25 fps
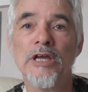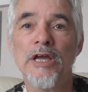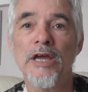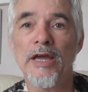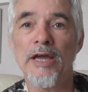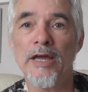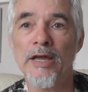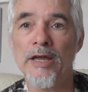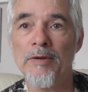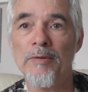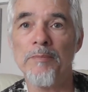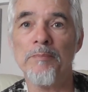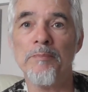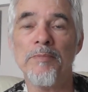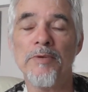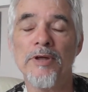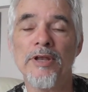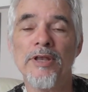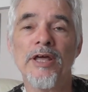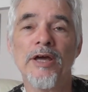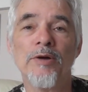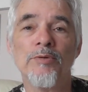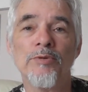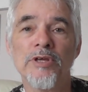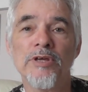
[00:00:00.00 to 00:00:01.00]
and
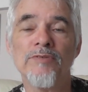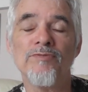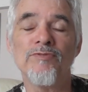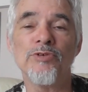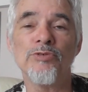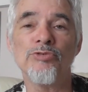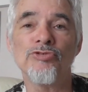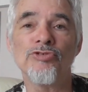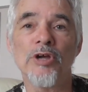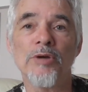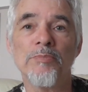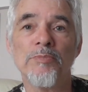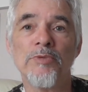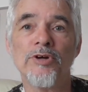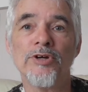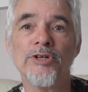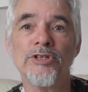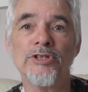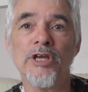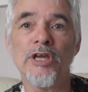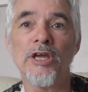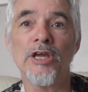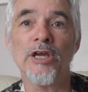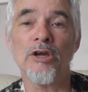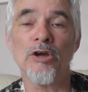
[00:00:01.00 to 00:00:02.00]
that will give you some
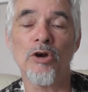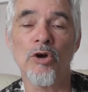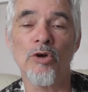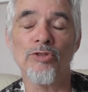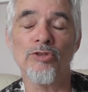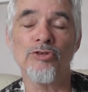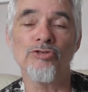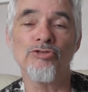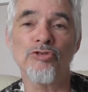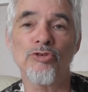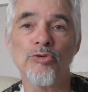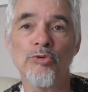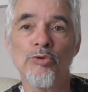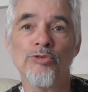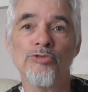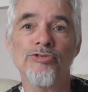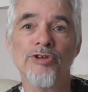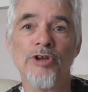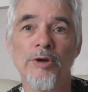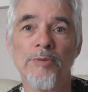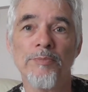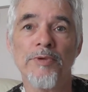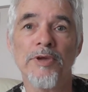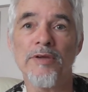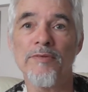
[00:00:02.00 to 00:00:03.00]
idea on the scores that
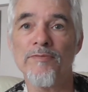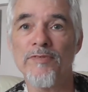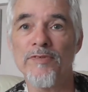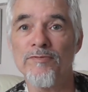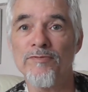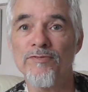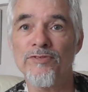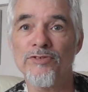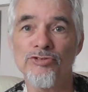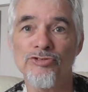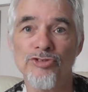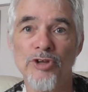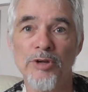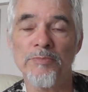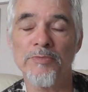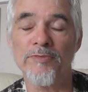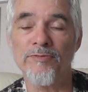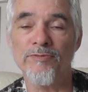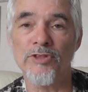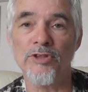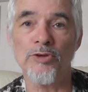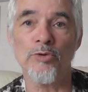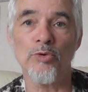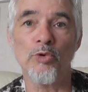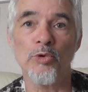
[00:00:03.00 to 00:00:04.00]
I'm giving for some of
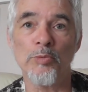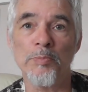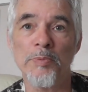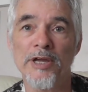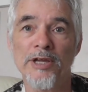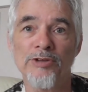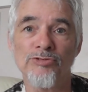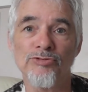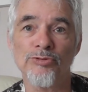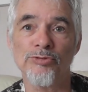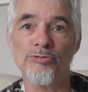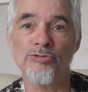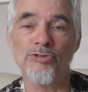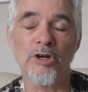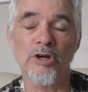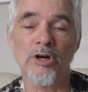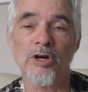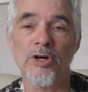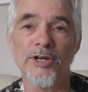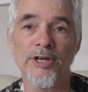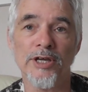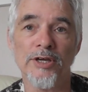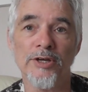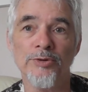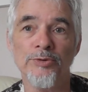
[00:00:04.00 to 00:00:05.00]
the oil pastels that
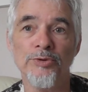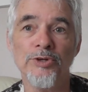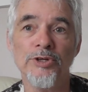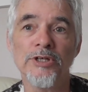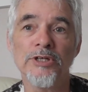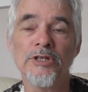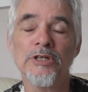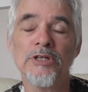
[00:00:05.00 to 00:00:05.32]
I own,